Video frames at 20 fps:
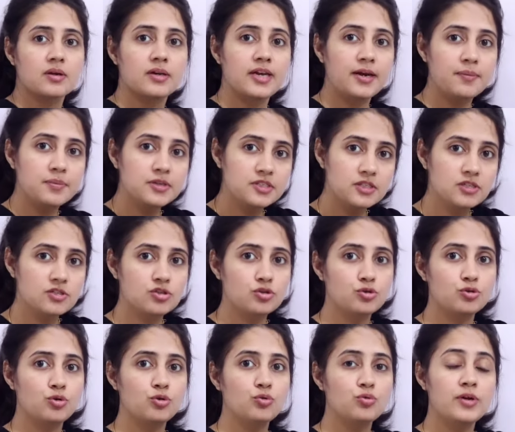let me just
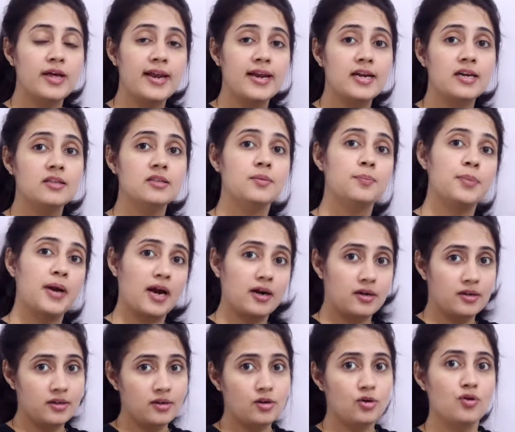show you directly the
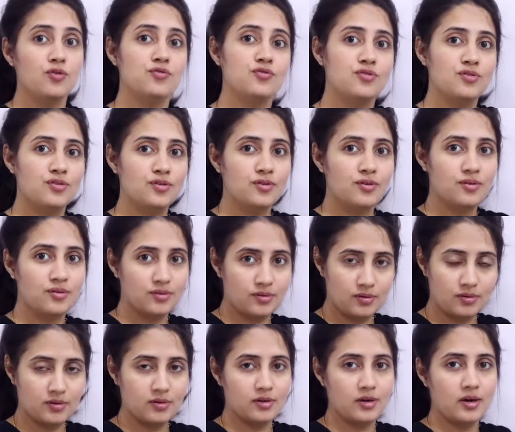practical of
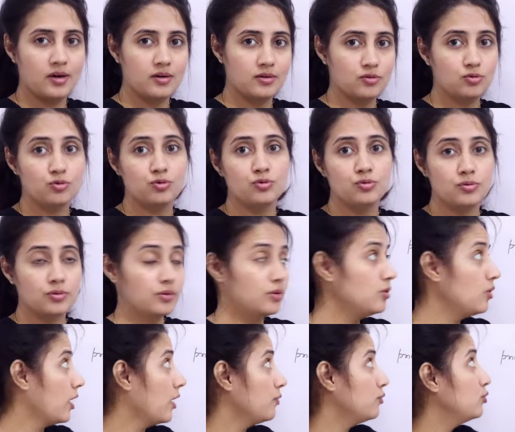how
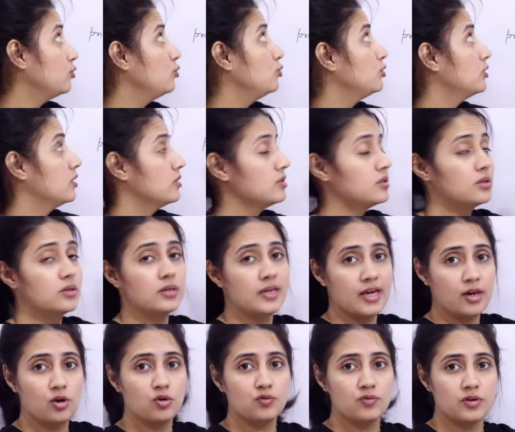to use this
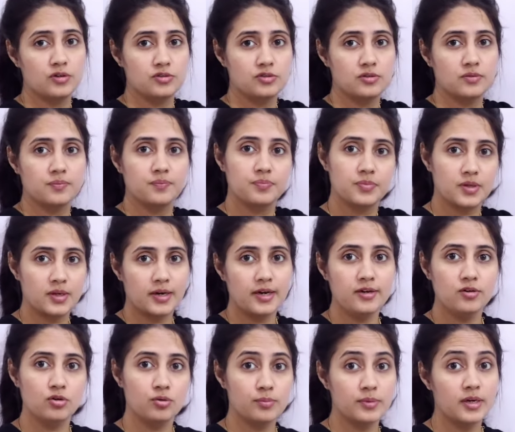calloc function,
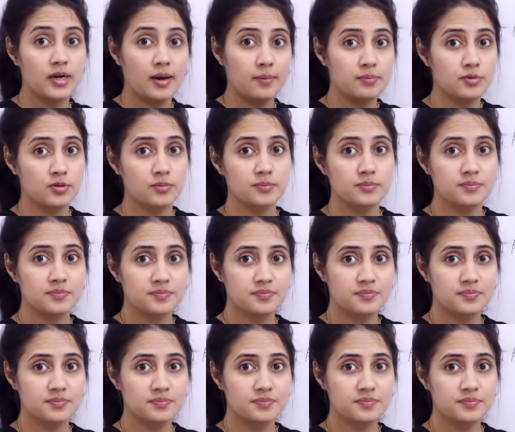right, on my laptop.